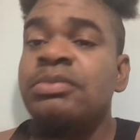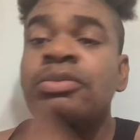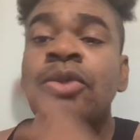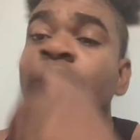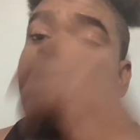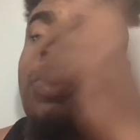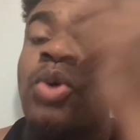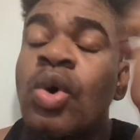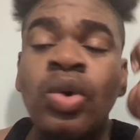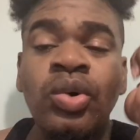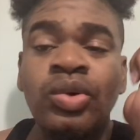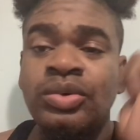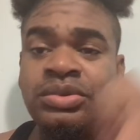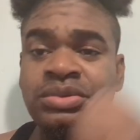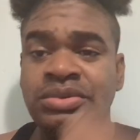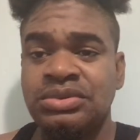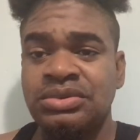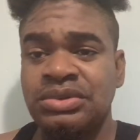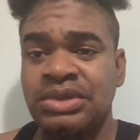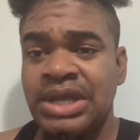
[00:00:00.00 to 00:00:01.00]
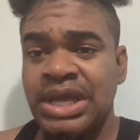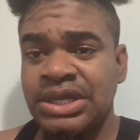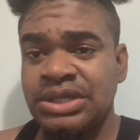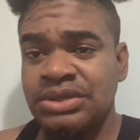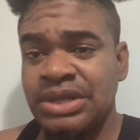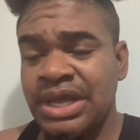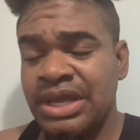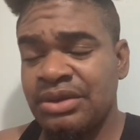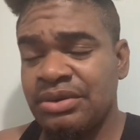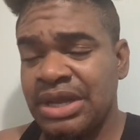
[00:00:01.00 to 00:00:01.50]
moo moo.
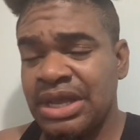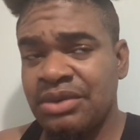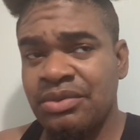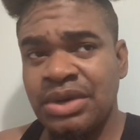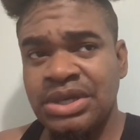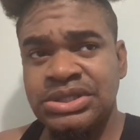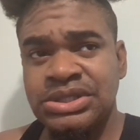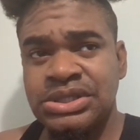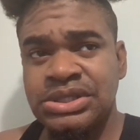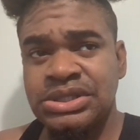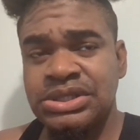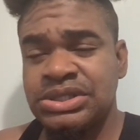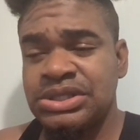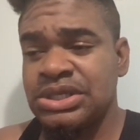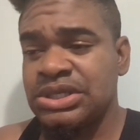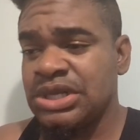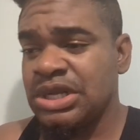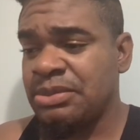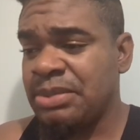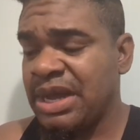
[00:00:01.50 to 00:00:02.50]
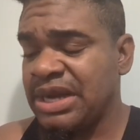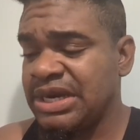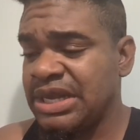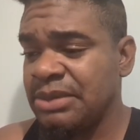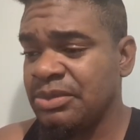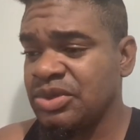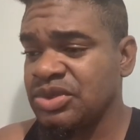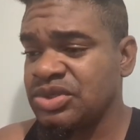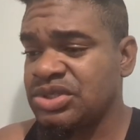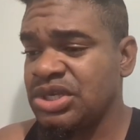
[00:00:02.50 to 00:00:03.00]
Like like like why is it Signal Band
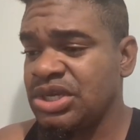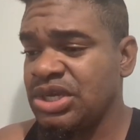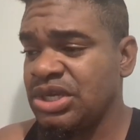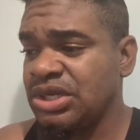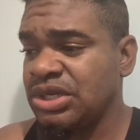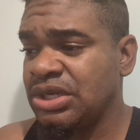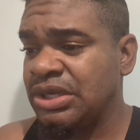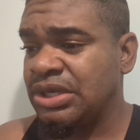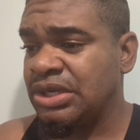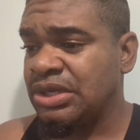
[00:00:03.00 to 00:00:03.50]
them was saying,